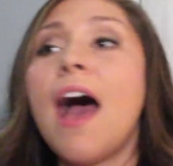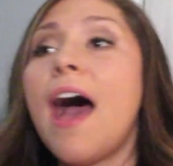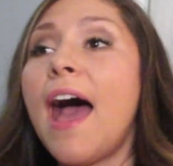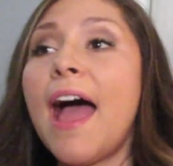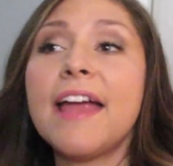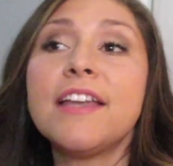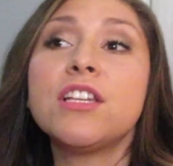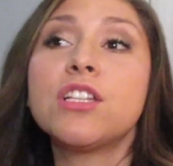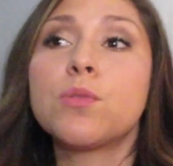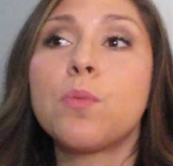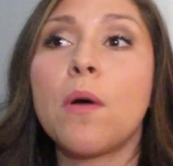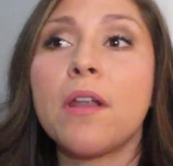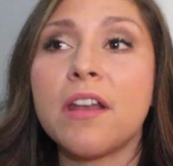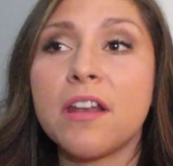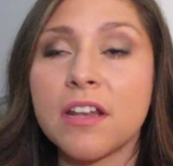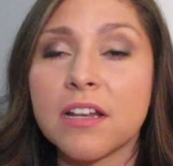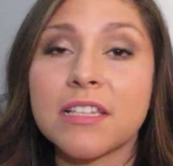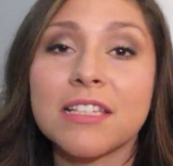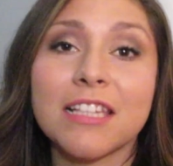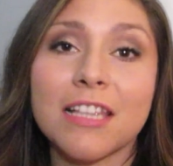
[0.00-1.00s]
I just
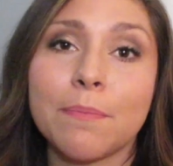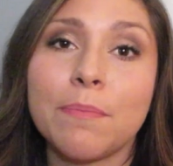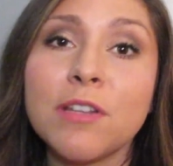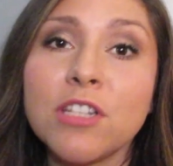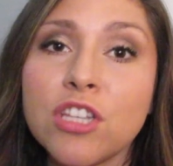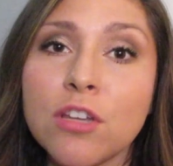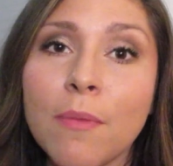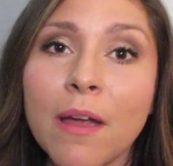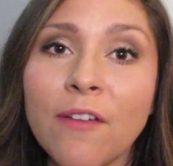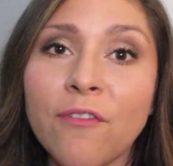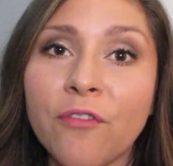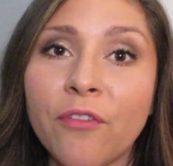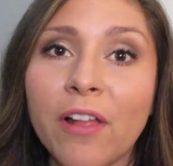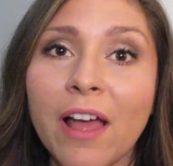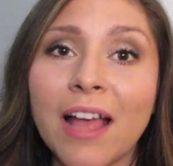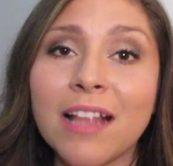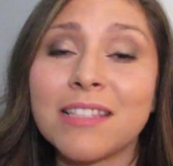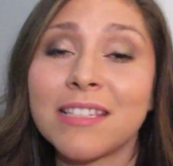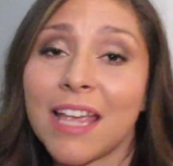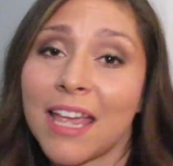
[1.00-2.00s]
wanted to slip into my
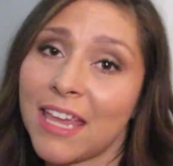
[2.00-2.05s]
flats